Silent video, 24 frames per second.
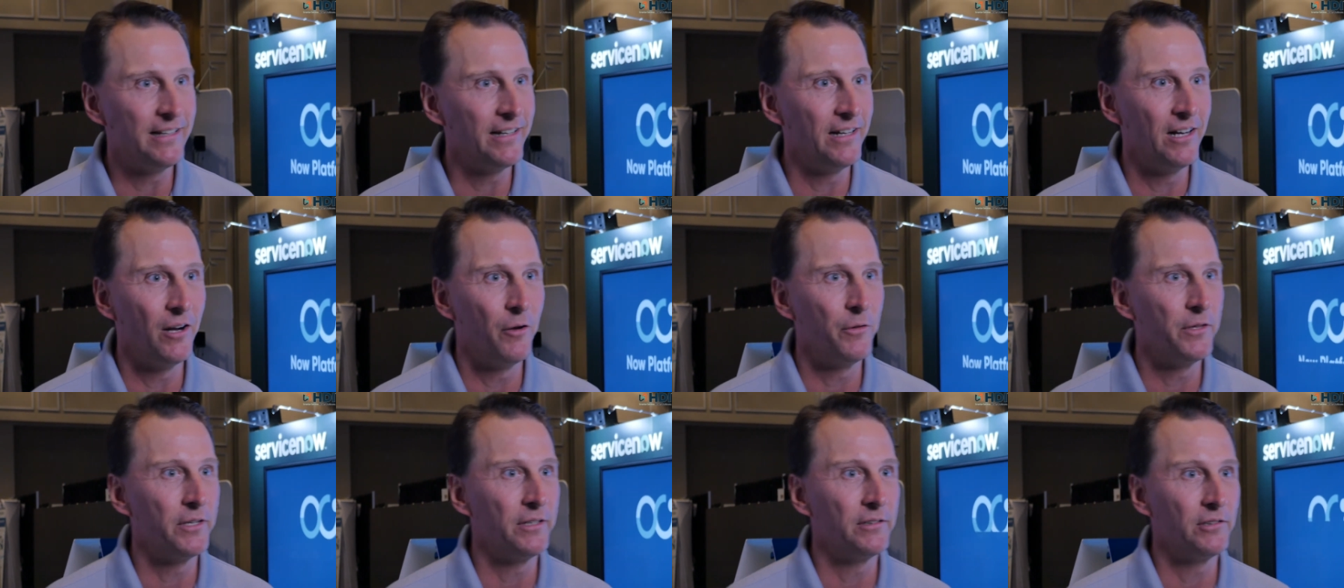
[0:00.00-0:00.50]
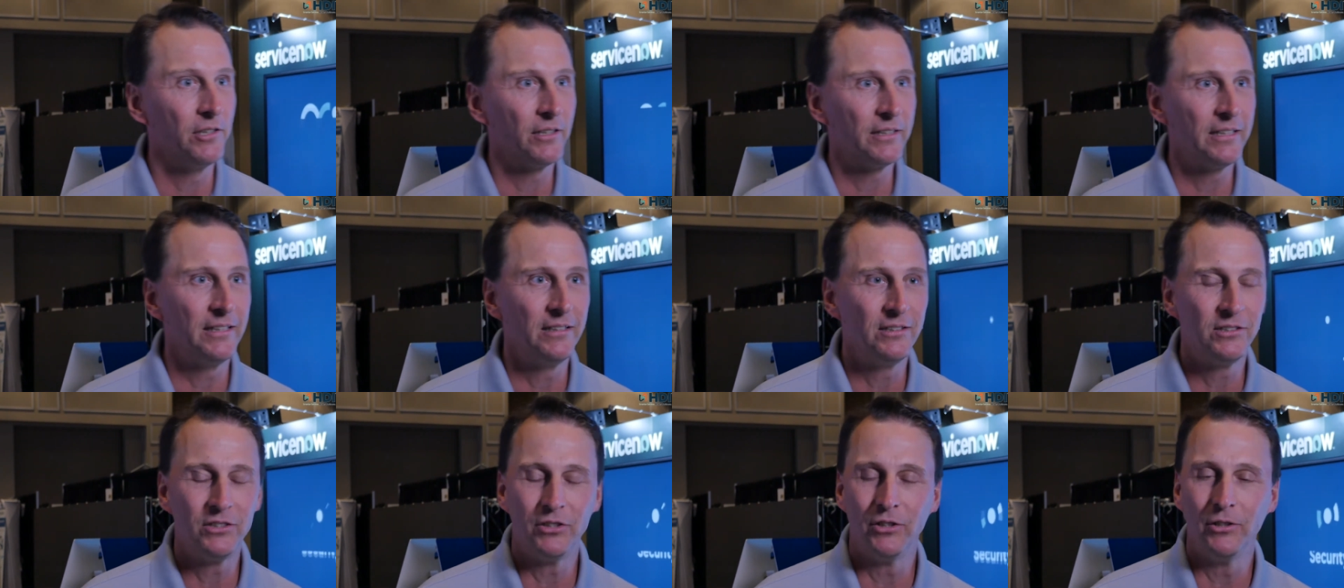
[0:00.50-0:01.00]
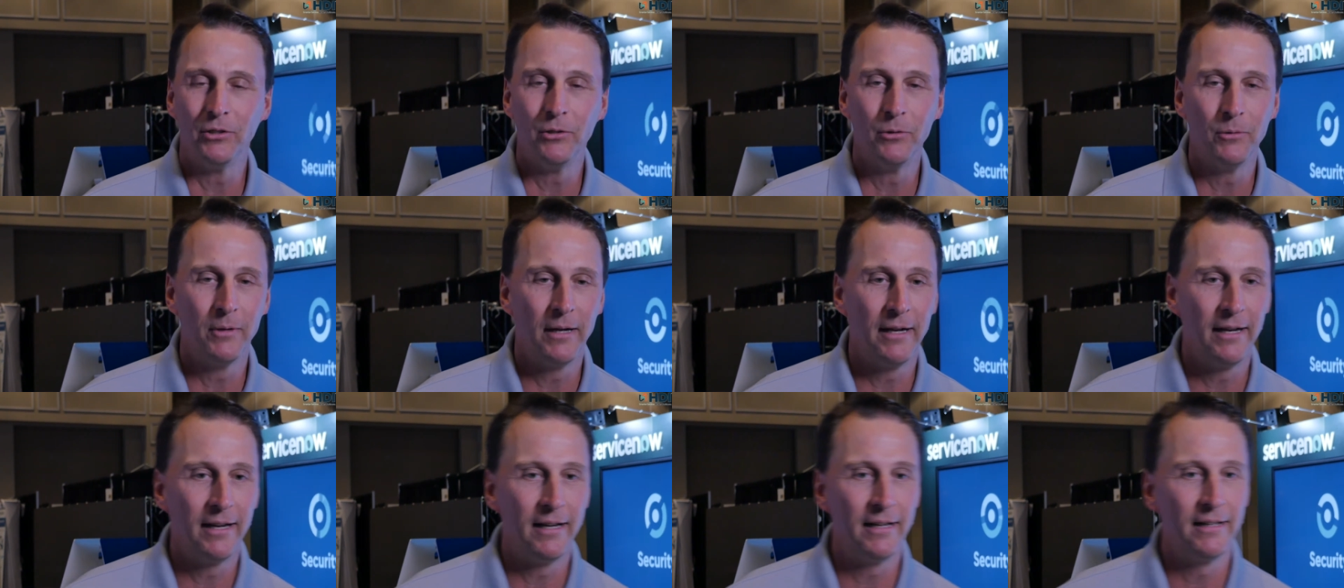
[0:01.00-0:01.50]
You know, they're looking
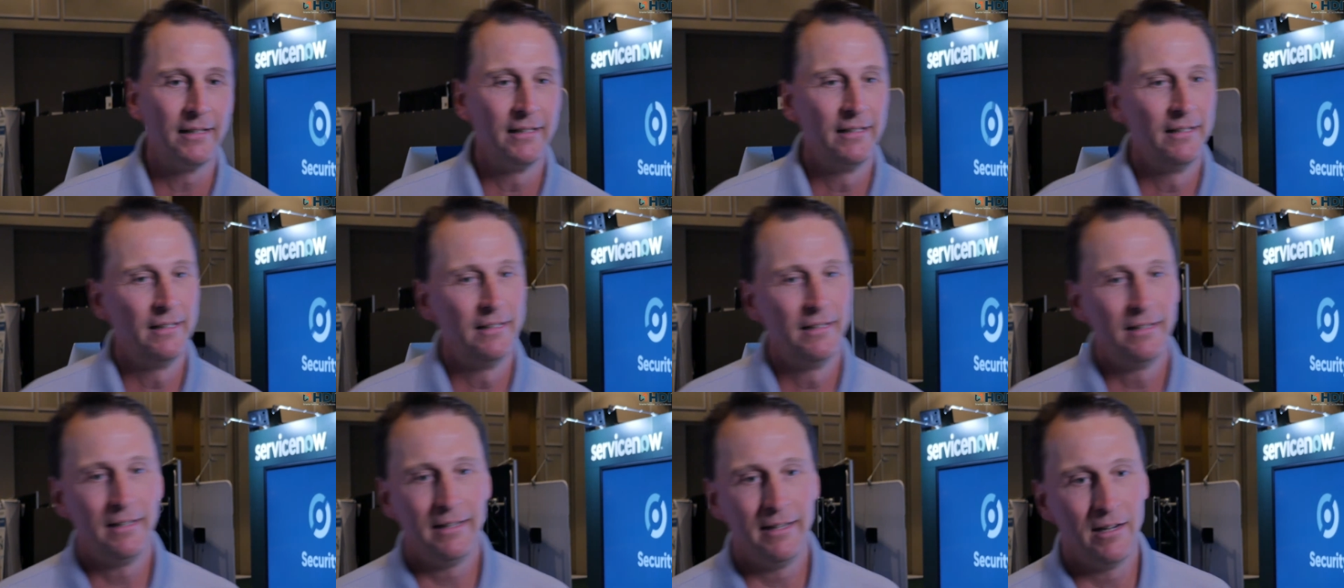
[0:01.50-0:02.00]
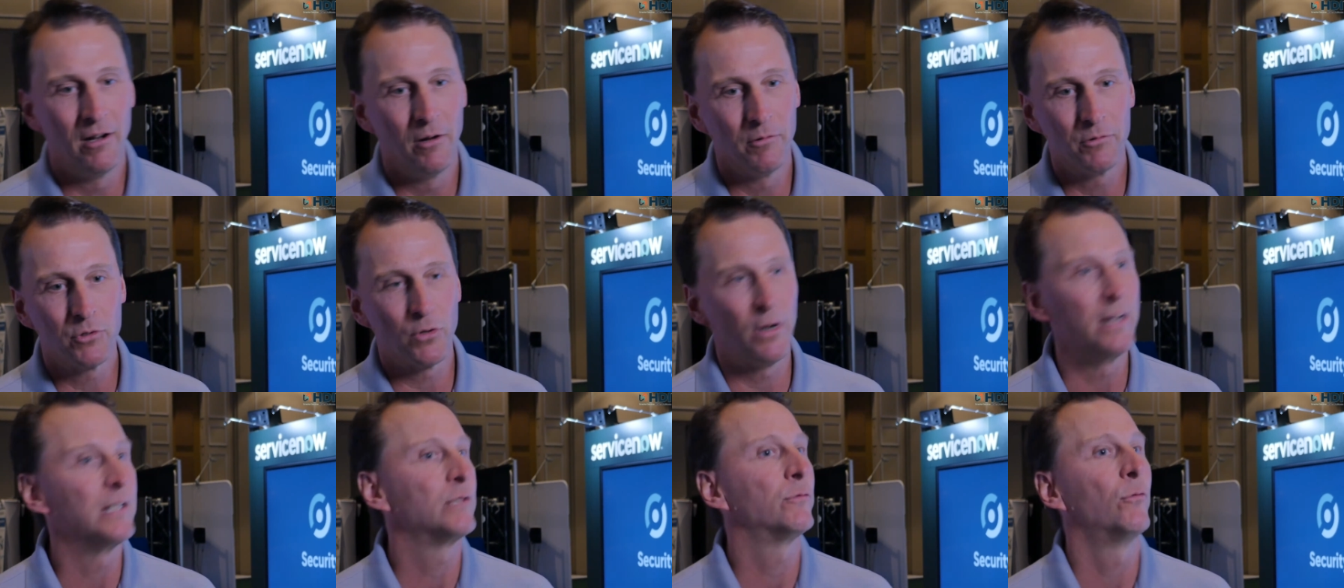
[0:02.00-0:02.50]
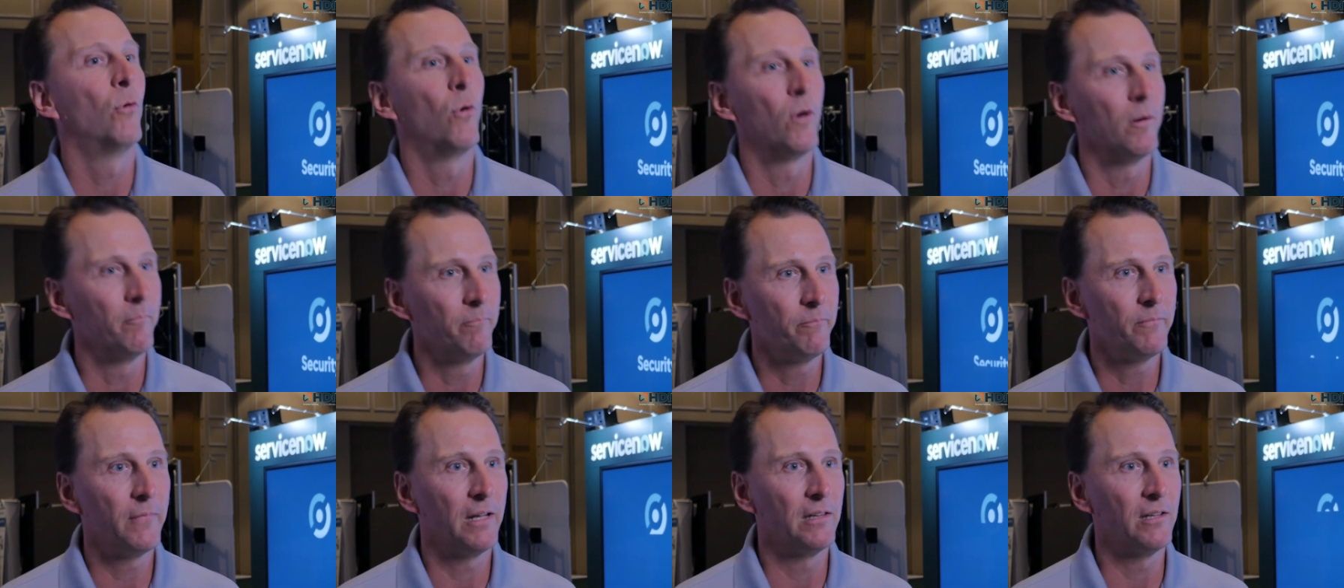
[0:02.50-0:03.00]
to, uh, you know,
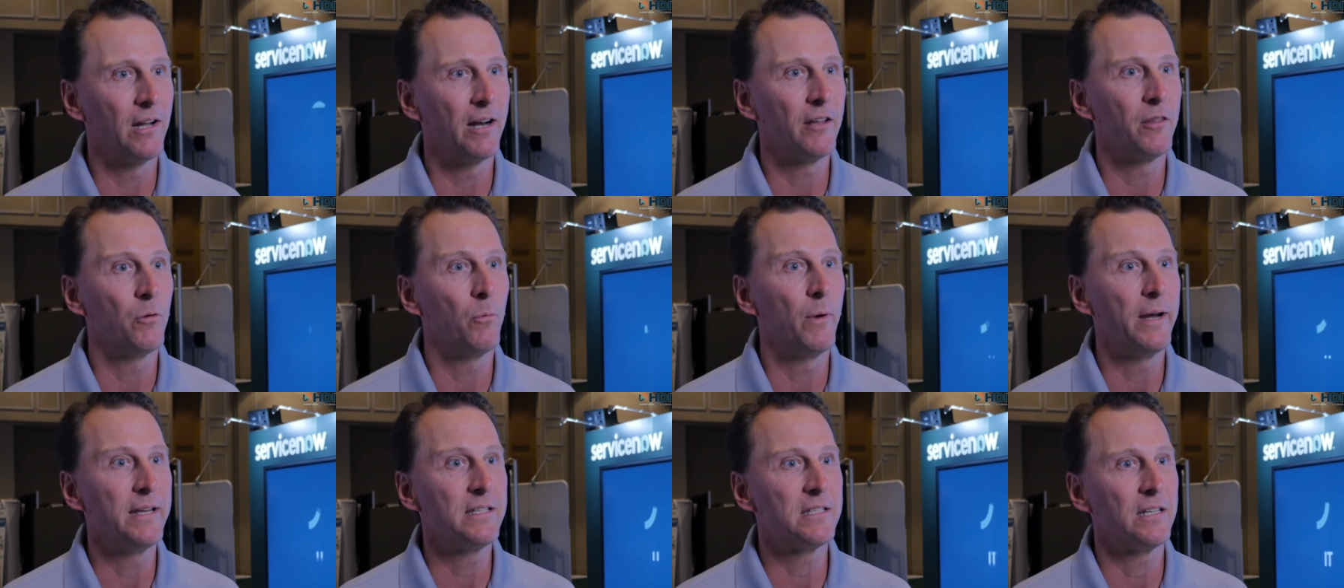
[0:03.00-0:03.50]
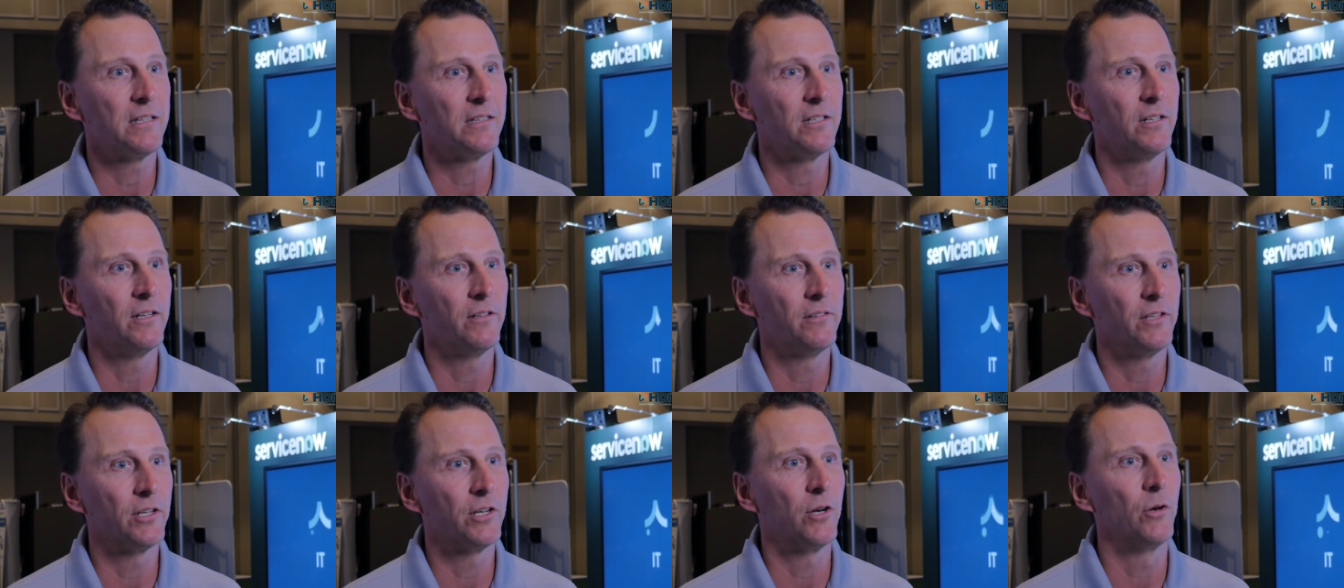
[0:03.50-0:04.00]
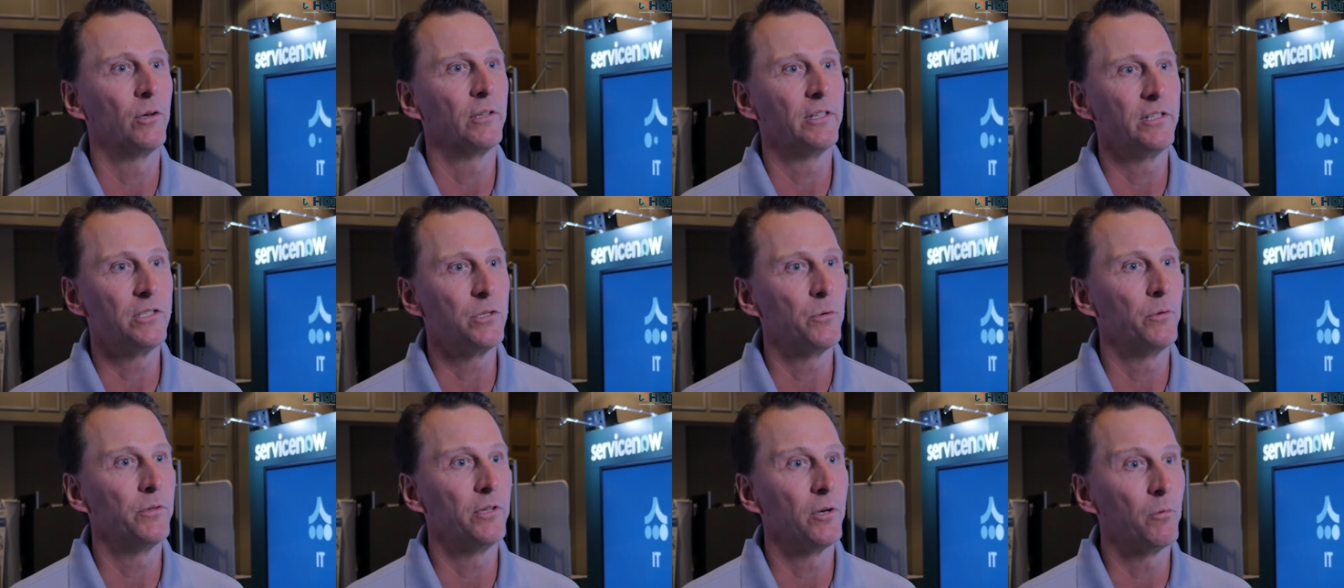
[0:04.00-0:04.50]
transform a lot of the ways that they're, they're currently
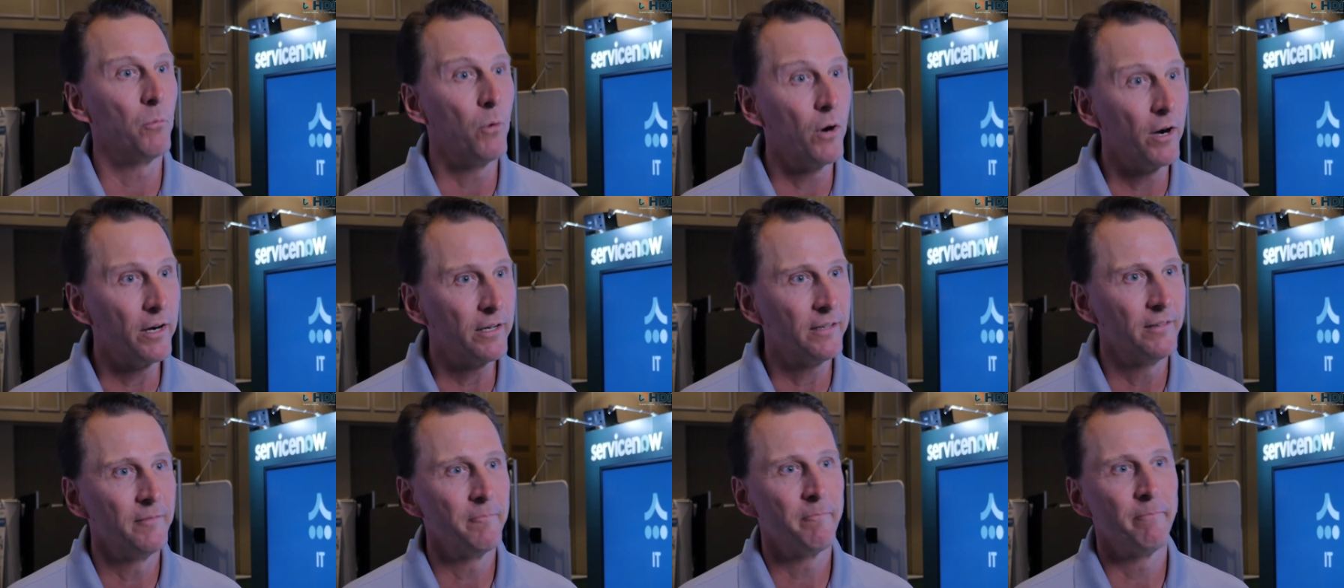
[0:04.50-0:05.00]
doing their work.